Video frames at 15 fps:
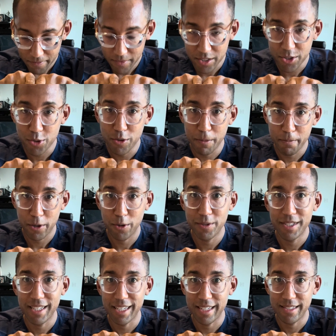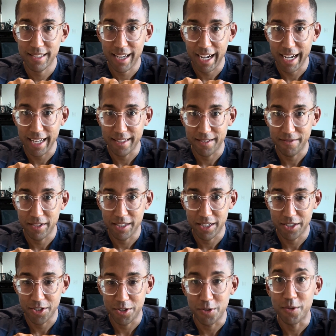2 opposing sides of the
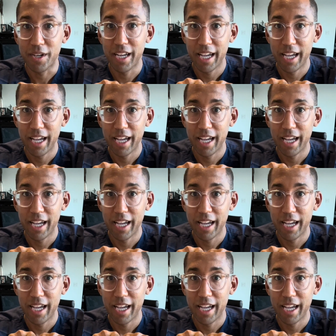tissue